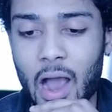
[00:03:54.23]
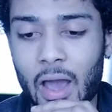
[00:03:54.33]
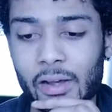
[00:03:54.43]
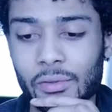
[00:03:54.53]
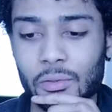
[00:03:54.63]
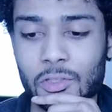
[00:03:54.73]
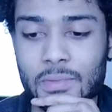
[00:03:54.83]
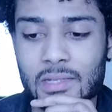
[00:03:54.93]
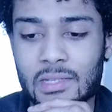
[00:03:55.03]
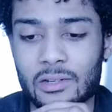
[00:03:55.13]
And I thought to
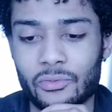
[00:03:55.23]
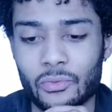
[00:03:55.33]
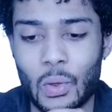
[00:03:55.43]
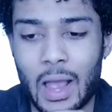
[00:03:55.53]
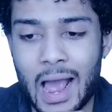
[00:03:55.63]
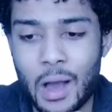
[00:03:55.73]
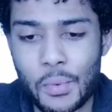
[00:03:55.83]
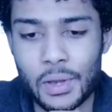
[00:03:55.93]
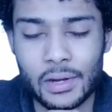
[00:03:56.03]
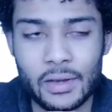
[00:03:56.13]
myself,
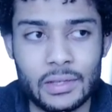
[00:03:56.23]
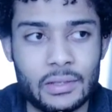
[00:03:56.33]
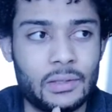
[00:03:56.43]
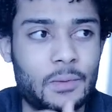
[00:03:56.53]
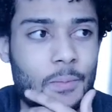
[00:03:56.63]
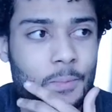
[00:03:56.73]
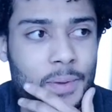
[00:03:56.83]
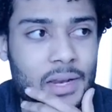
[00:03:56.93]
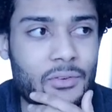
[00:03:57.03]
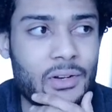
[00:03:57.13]
how can I
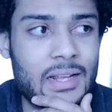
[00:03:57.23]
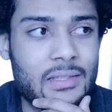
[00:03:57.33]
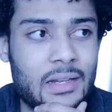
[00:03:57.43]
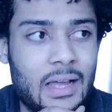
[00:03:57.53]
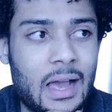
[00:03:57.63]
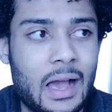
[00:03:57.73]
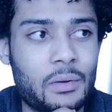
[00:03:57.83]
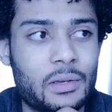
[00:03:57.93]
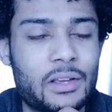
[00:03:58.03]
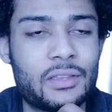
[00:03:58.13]
better relate to that? How
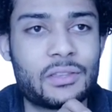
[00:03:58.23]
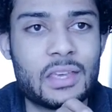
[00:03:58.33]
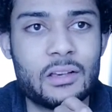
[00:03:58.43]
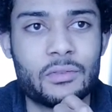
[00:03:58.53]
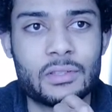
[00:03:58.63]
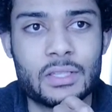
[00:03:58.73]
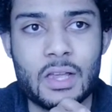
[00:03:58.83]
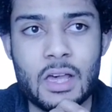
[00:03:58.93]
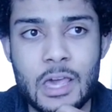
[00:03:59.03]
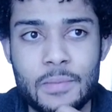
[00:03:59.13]
can I think of a
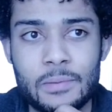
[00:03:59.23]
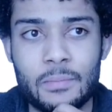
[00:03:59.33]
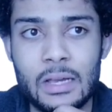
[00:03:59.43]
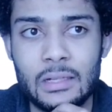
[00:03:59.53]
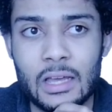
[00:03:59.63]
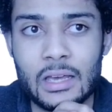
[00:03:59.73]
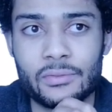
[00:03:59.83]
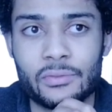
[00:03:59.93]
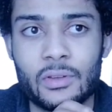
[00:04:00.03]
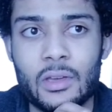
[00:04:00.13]
time in my life